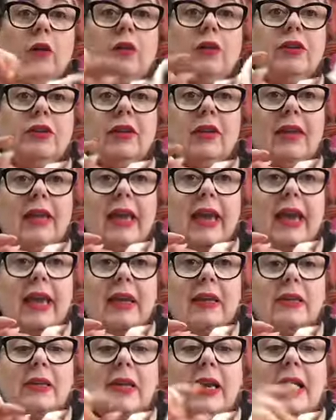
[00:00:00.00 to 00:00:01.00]
on to the
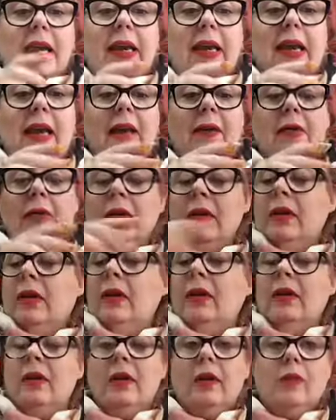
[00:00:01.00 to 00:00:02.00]
end here.
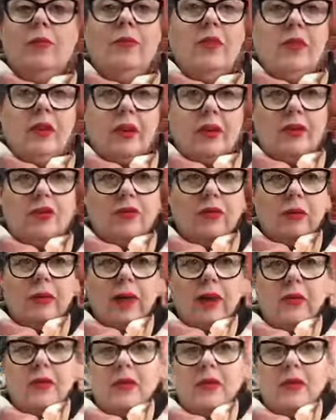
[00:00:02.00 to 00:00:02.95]
So I'm just going to trim that